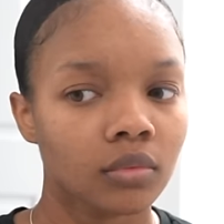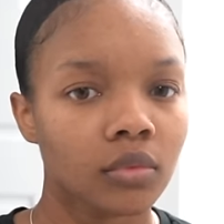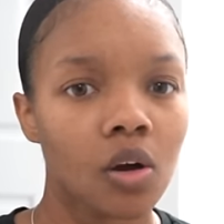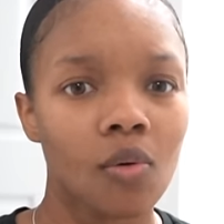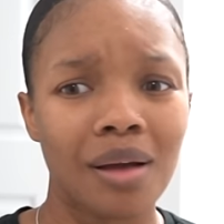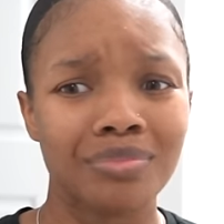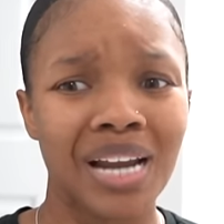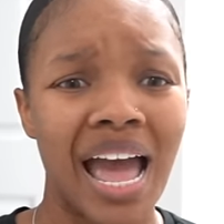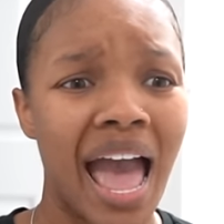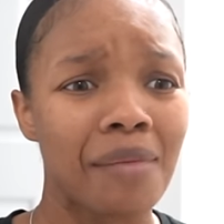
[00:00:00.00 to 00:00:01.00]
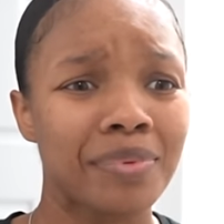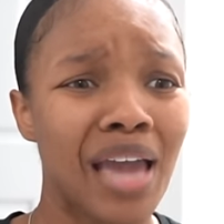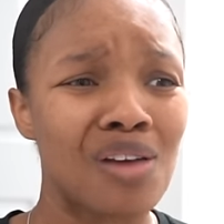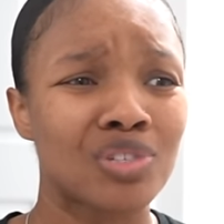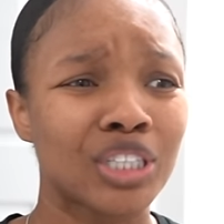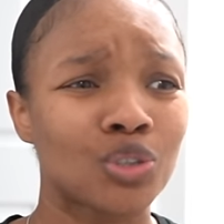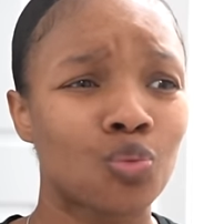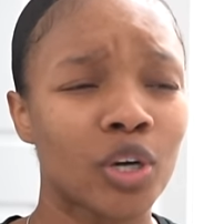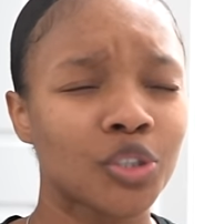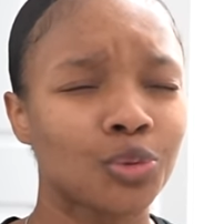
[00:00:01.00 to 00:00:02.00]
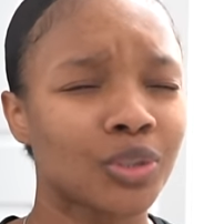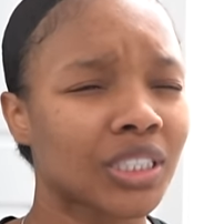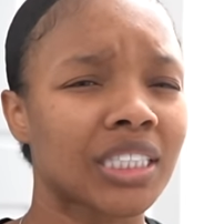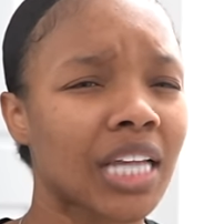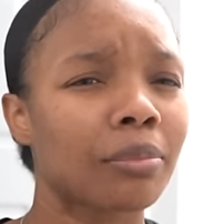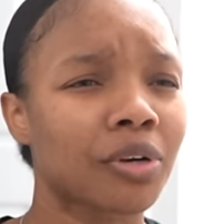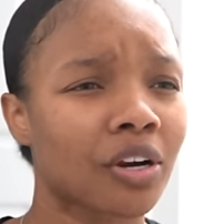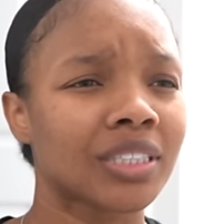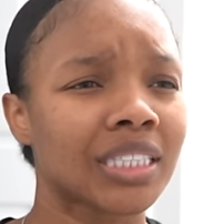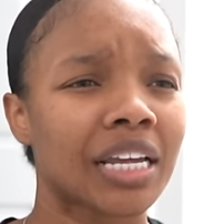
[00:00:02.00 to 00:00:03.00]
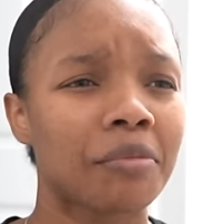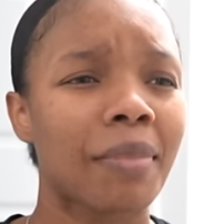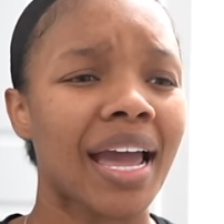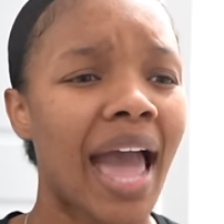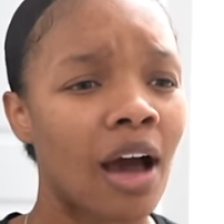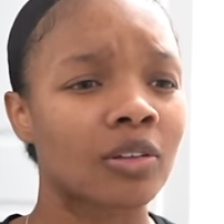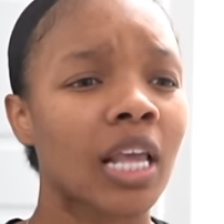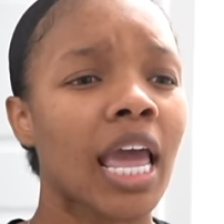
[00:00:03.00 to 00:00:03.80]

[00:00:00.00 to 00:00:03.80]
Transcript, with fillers: No, I'm not happy. I just want you to stop cursing in my house,